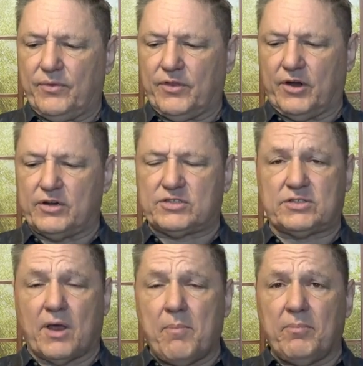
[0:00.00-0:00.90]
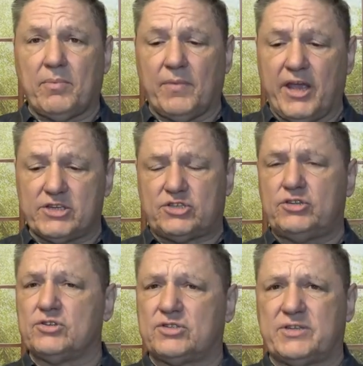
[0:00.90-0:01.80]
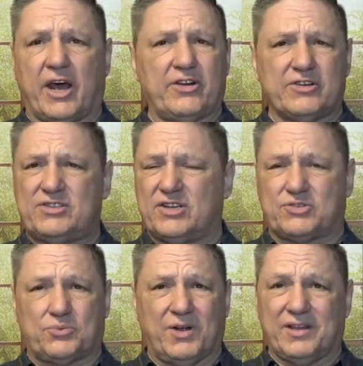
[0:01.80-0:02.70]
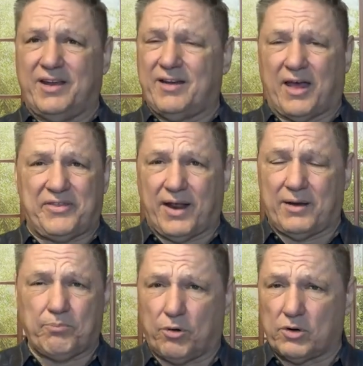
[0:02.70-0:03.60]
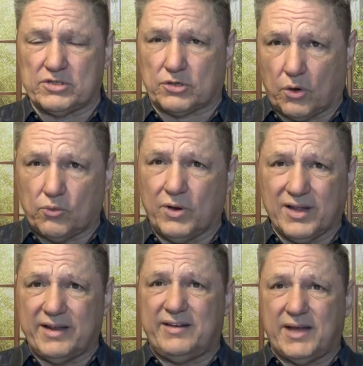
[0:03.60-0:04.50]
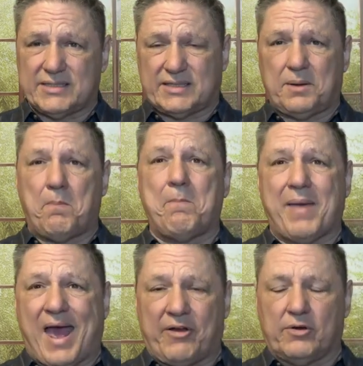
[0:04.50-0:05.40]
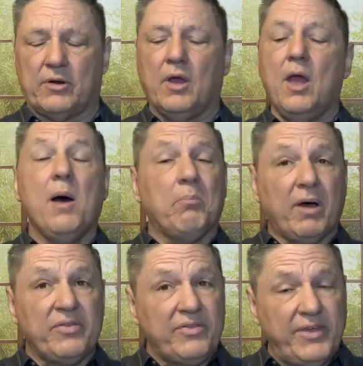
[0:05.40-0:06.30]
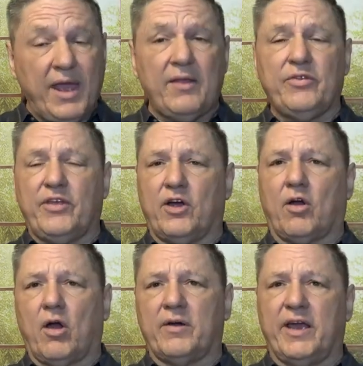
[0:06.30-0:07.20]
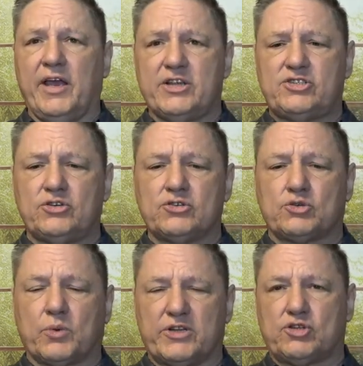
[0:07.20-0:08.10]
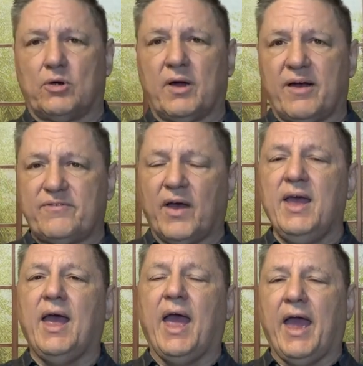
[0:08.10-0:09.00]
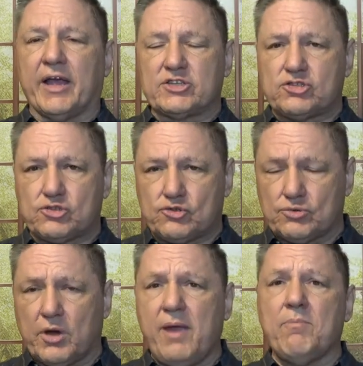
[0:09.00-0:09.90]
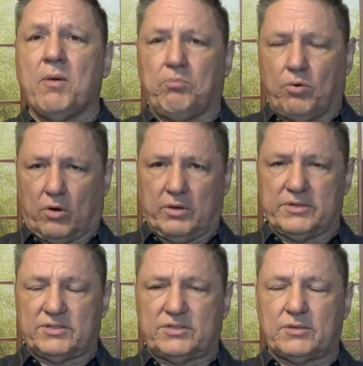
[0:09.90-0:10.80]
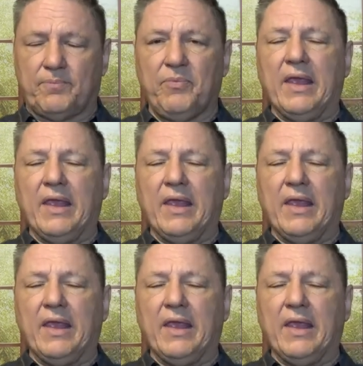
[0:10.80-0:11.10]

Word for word: there are some issues that are just really not that important, so it really doesn't matter. But then there are issues which are of extreme importance,